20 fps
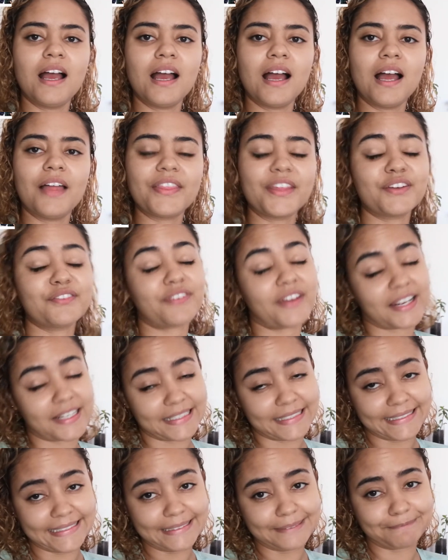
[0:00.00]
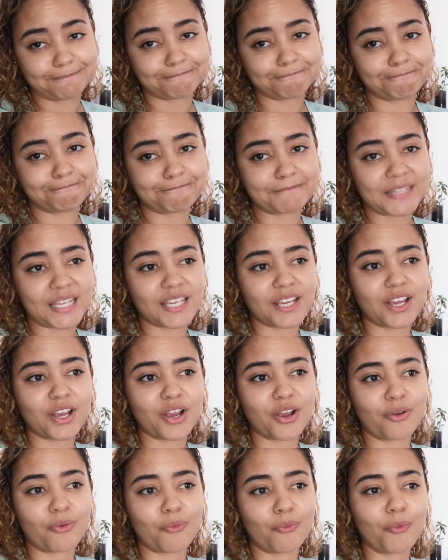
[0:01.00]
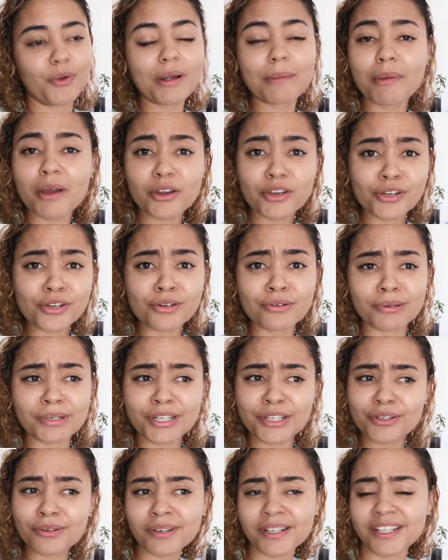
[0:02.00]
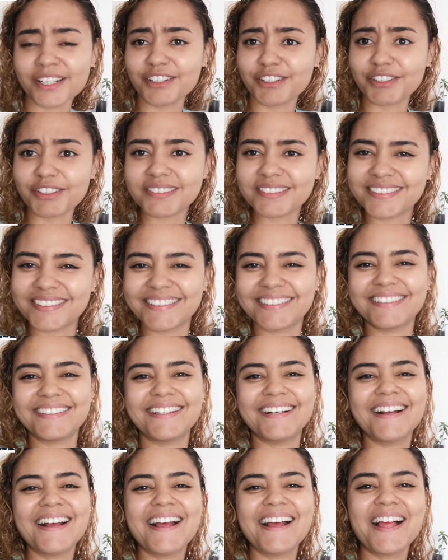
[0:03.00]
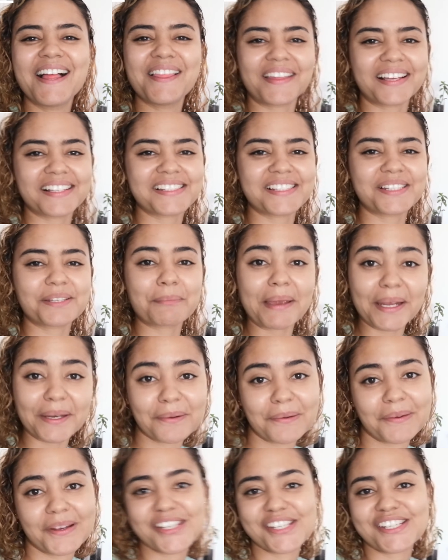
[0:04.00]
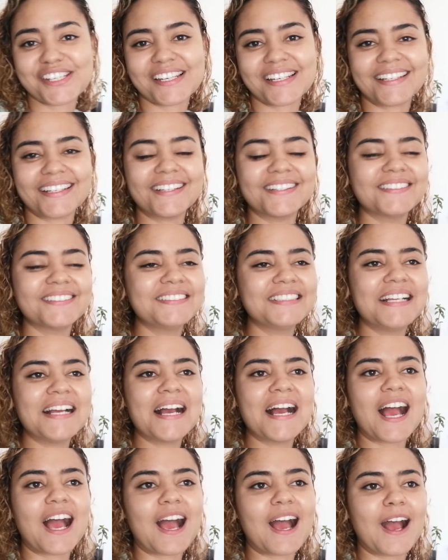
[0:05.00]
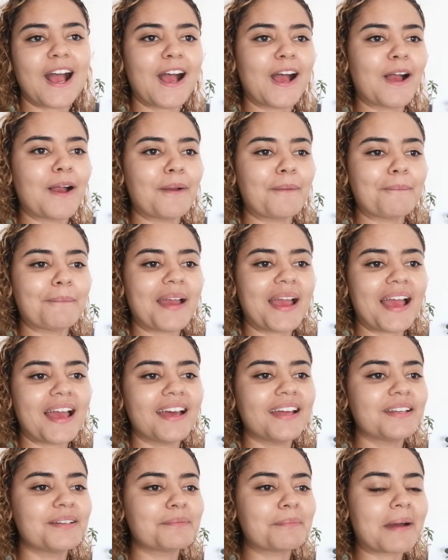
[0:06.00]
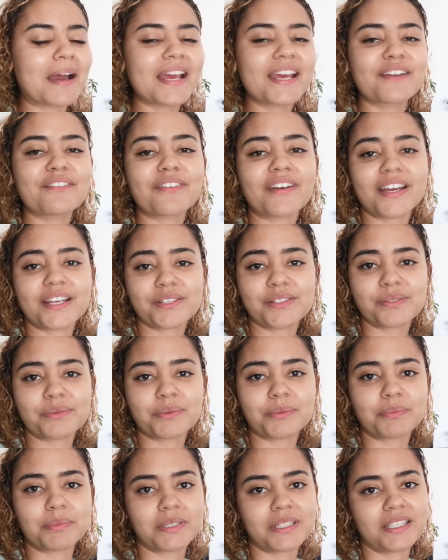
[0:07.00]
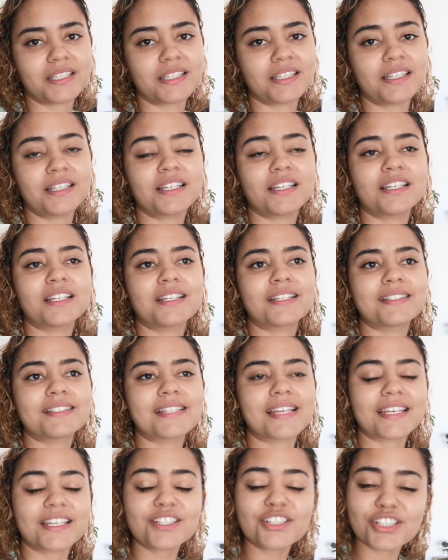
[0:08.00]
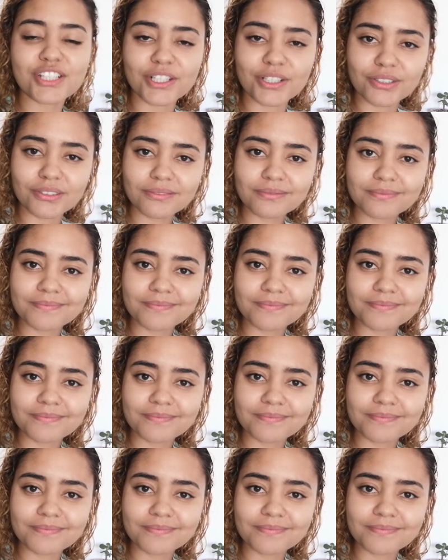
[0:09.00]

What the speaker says: And then finally, what about you? What do you want to do? That's the main question here. And my advice would be, take it slow,